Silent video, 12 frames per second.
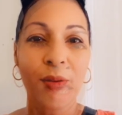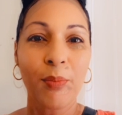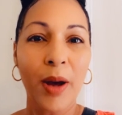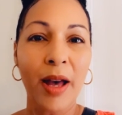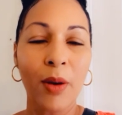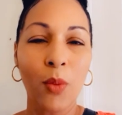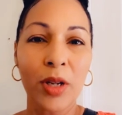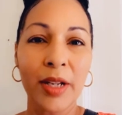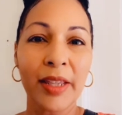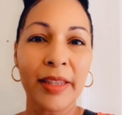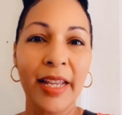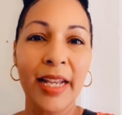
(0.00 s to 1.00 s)
But one of
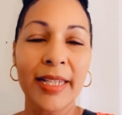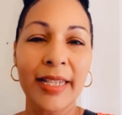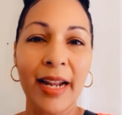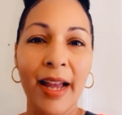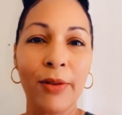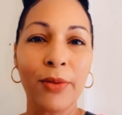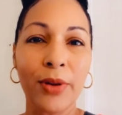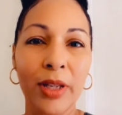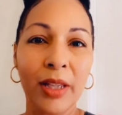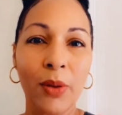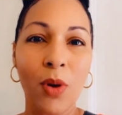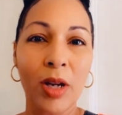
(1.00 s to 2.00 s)
the things that I
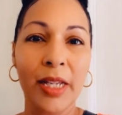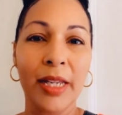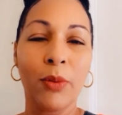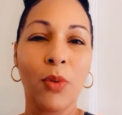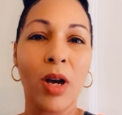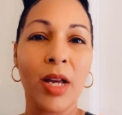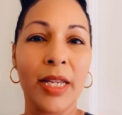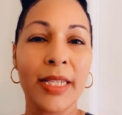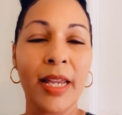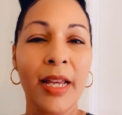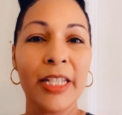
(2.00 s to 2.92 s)
really wanted was